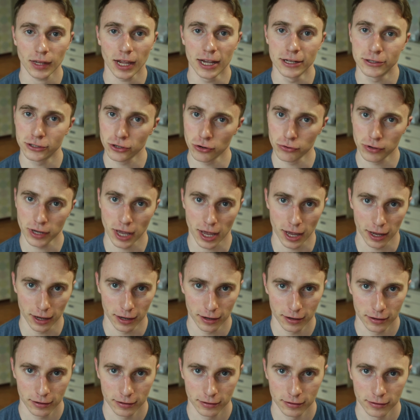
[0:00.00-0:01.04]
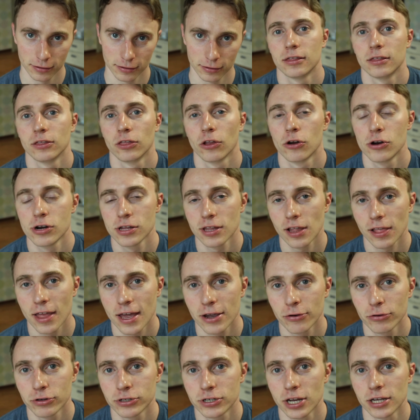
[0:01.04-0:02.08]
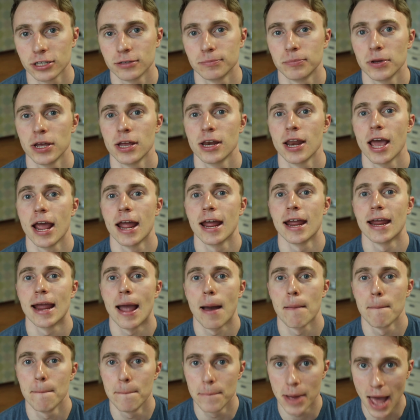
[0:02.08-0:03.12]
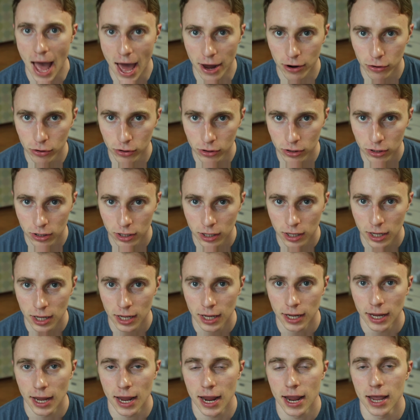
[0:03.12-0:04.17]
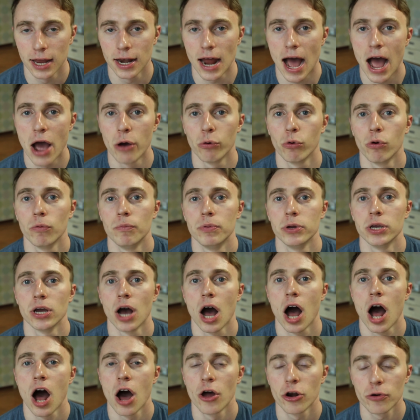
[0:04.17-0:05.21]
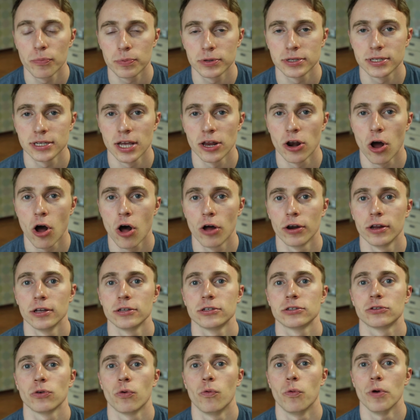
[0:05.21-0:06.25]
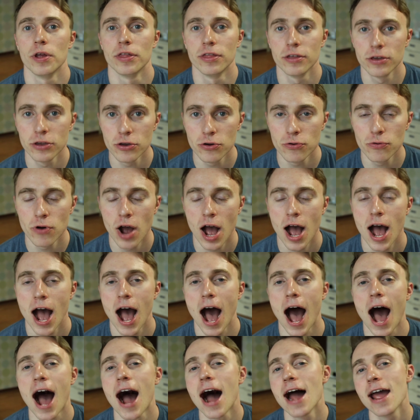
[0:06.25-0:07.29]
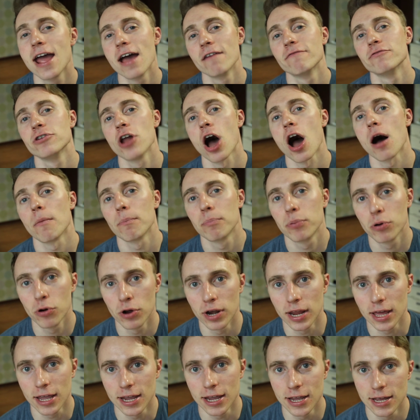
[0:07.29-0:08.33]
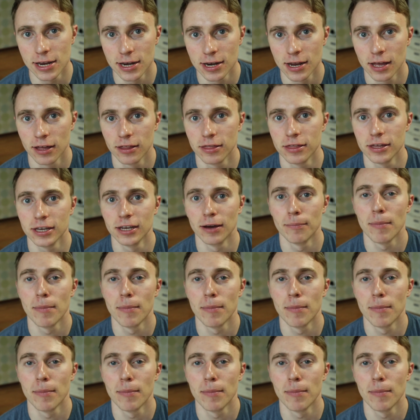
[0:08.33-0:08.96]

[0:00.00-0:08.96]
it's okay. Learning the language has been a battle, and I will be 100% honest with you. I have not put in the